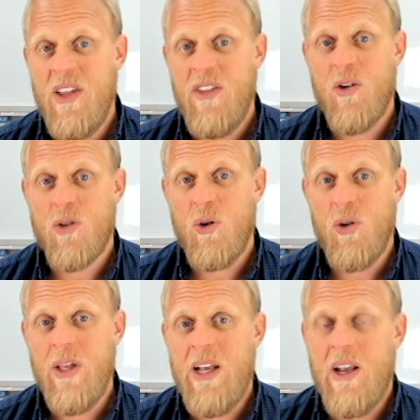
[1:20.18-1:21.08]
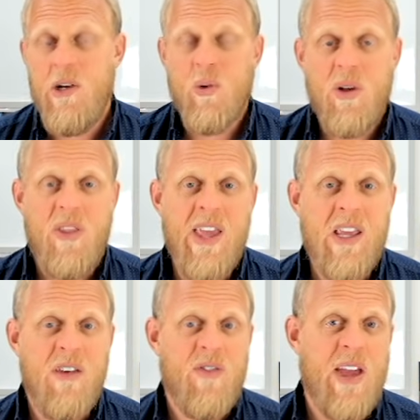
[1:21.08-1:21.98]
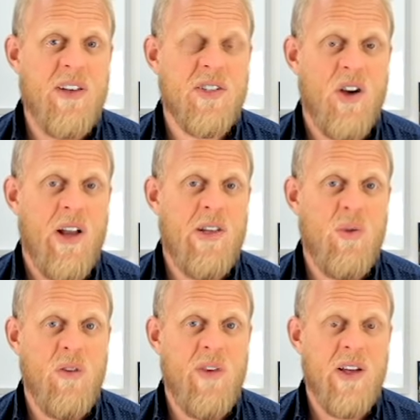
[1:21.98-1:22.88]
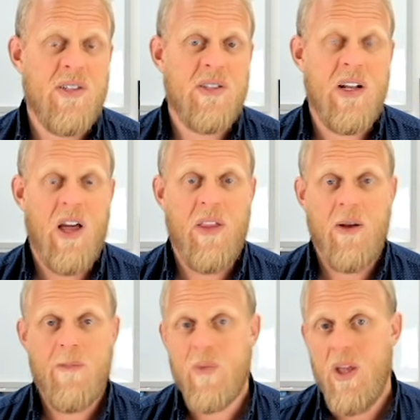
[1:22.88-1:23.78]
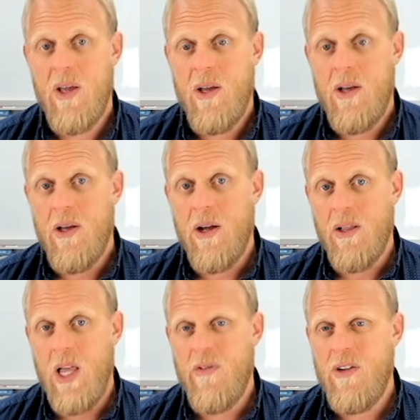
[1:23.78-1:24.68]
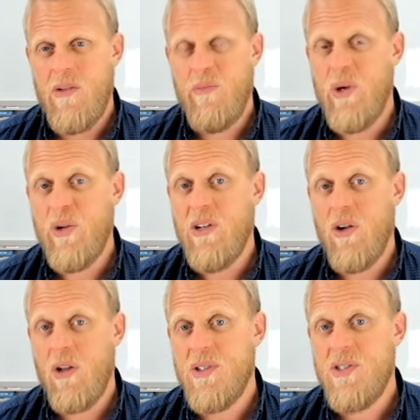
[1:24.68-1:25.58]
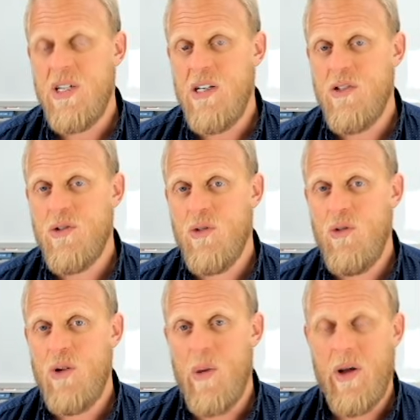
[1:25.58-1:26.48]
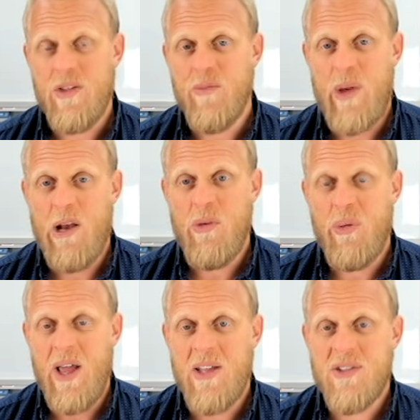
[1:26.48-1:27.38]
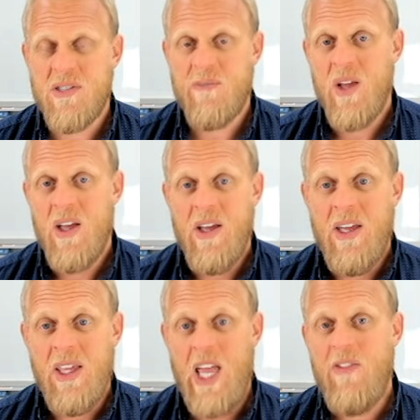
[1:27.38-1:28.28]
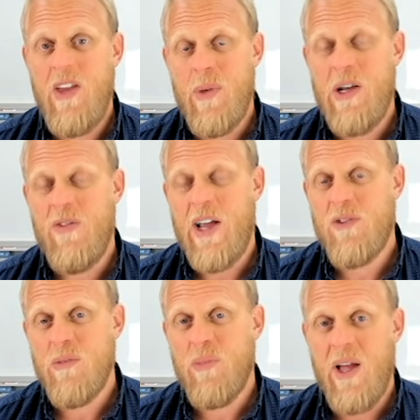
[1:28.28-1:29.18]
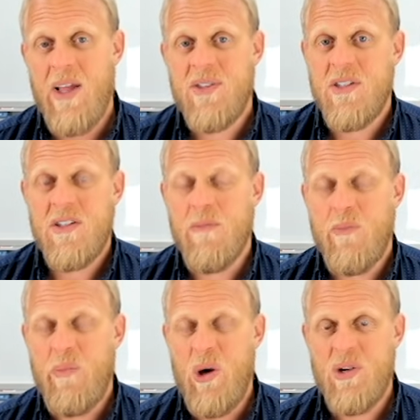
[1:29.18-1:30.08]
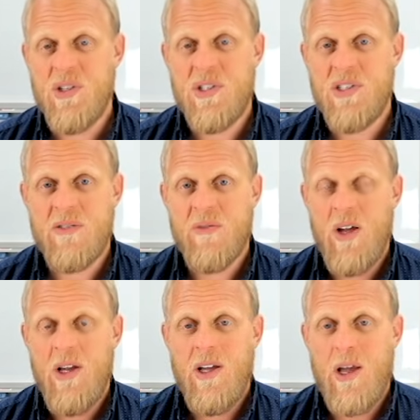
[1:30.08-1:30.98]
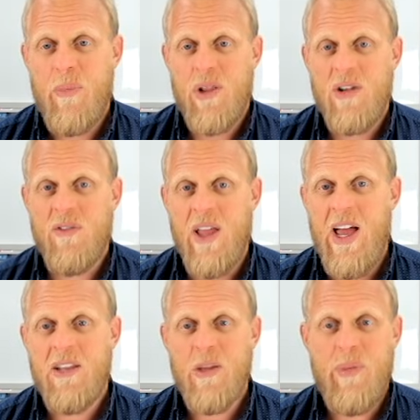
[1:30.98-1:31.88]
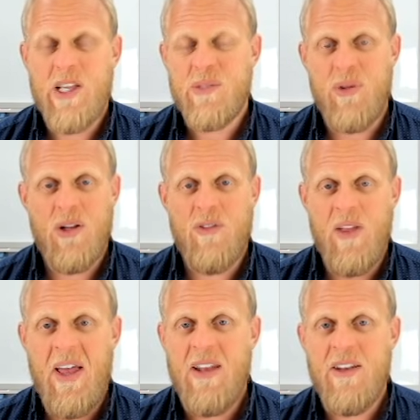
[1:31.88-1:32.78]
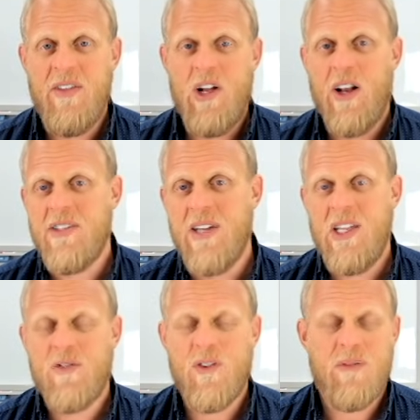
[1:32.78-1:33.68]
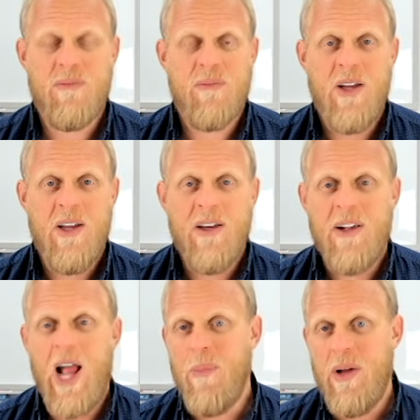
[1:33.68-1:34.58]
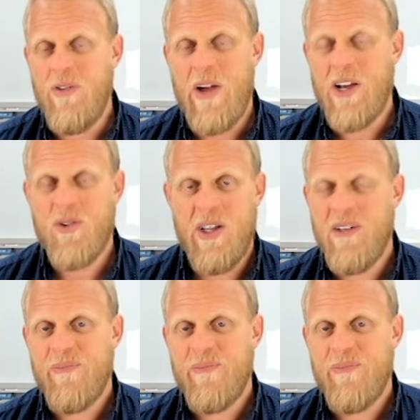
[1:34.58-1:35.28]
they're all in. And you would think if they decided to invest another $11 billion into a bunch of battery plants and EV manufacturing plants and purchase a plot of land, the biggest plot of land in the United States for car manufacturing.